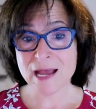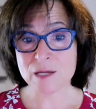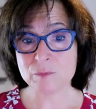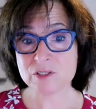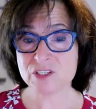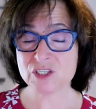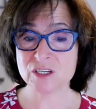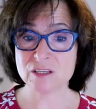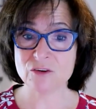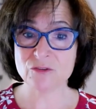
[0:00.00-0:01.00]
and
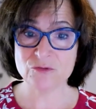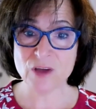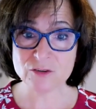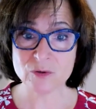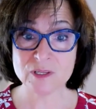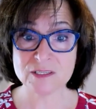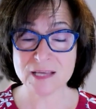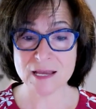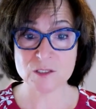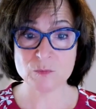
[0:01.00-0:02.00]
positioning the
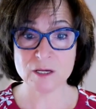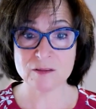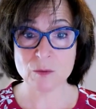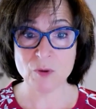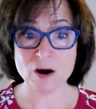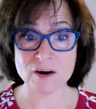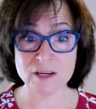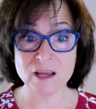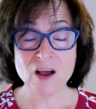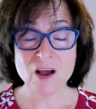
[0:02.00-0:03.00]
Federalists as being the
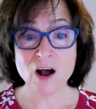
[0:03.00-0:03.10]
party